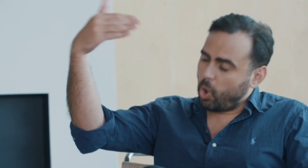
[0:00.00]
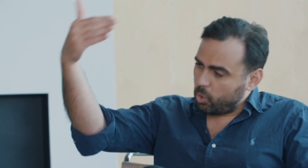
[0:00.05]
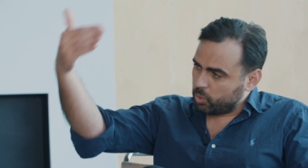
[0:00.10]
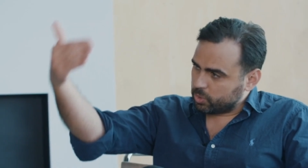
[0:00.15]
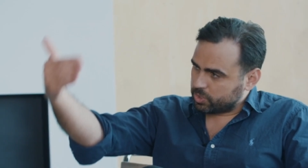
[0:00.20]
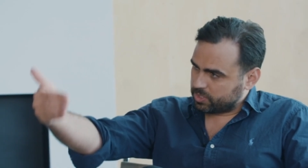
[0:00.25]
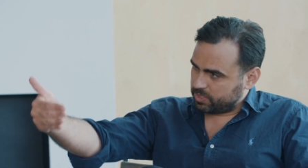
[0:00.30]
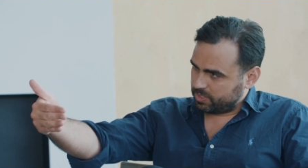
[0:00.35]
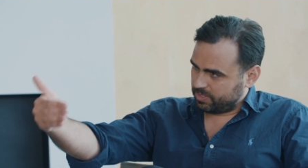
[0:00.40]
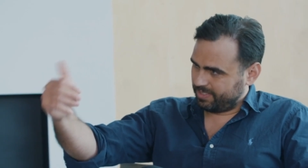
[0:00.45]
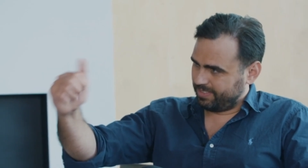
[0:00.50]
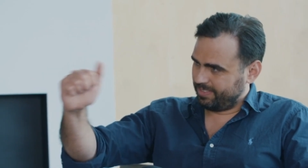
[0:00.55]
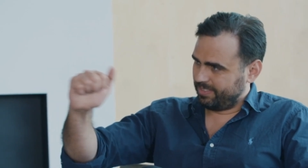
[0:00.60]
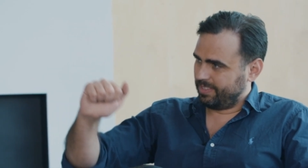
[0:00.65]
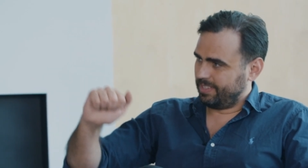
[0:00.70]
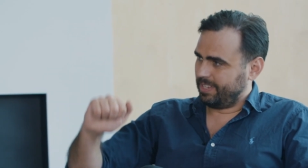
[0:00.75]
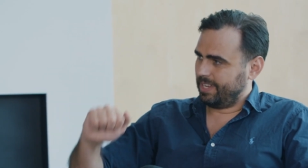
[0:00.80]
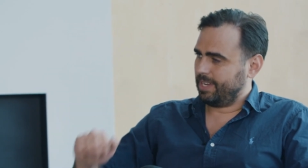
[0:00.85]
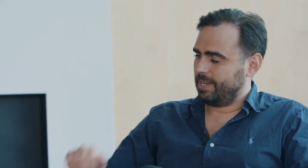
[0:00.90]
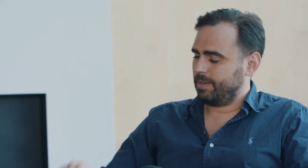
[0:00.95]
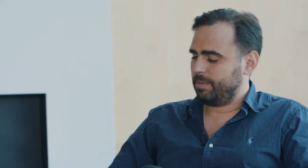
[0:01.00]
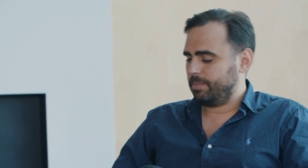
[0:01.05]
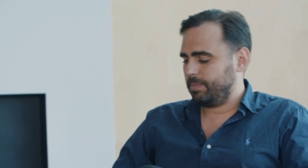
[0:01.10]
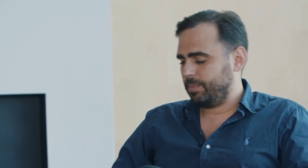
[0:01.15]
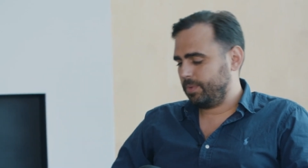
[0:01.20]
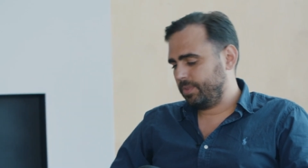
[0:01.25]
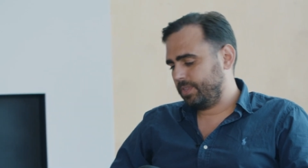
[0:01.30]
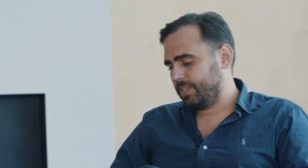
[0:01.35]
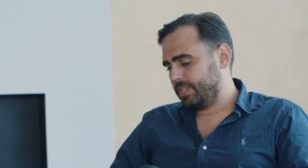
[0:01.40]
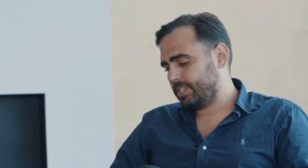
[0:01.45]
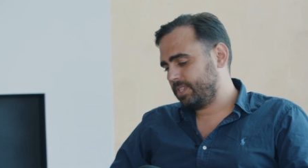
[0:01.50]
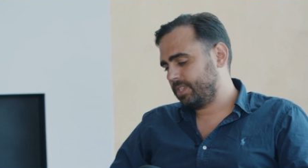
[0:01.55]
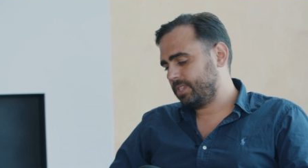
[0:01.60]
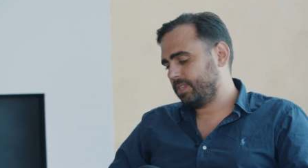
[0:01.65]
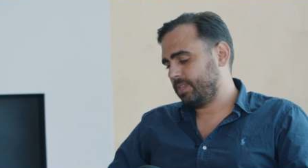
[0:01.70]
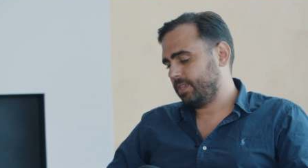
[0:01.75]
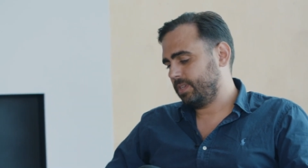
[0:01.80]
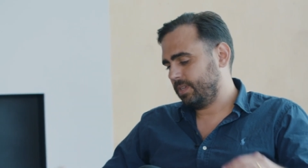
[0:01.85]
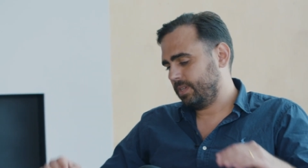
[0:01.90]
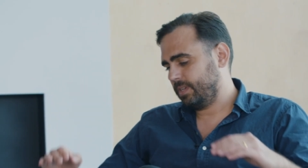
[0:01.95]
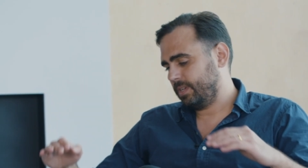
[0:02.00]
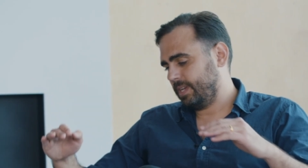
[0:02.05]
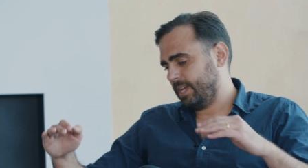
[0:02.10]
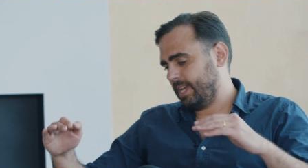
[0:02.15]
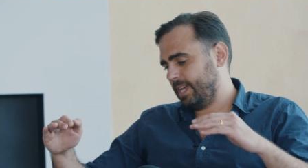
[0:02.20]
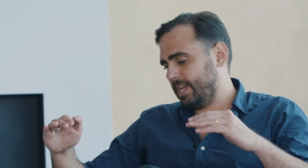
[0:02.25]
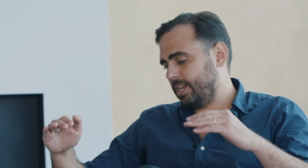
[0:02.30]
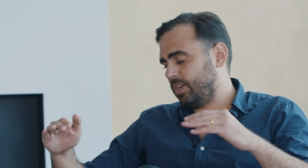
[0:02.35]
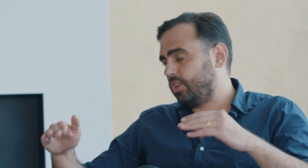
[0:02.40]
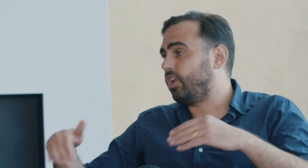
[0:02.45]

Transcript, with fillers: post um, this uh,